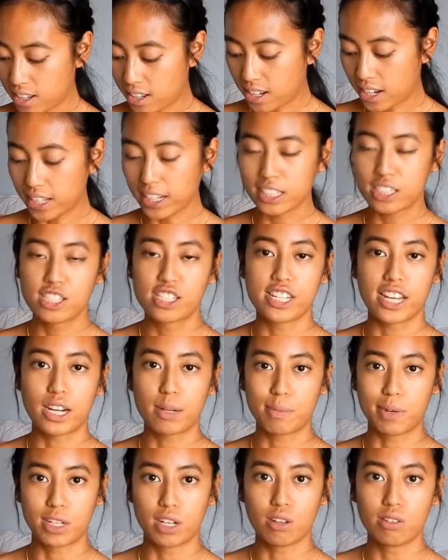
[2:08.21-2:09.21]
I like to take
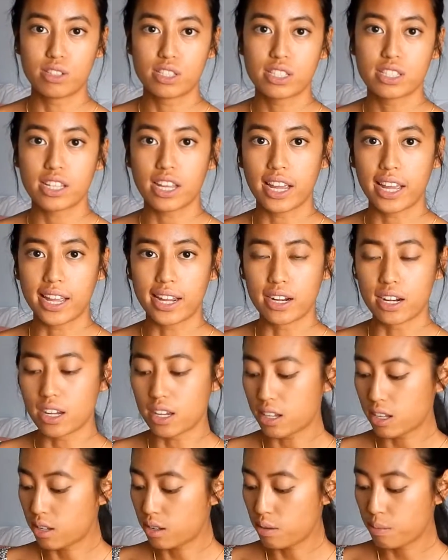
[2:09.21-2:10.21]
my notes in
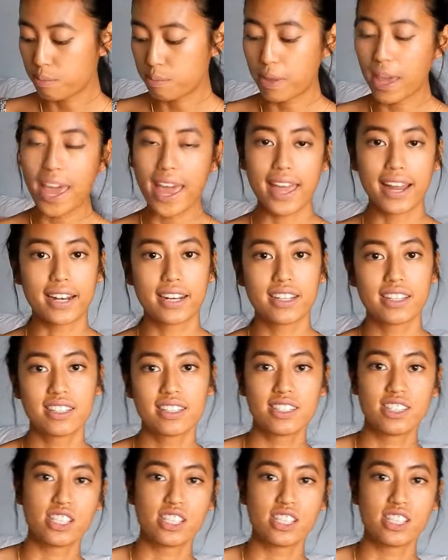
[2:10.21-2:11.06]
pen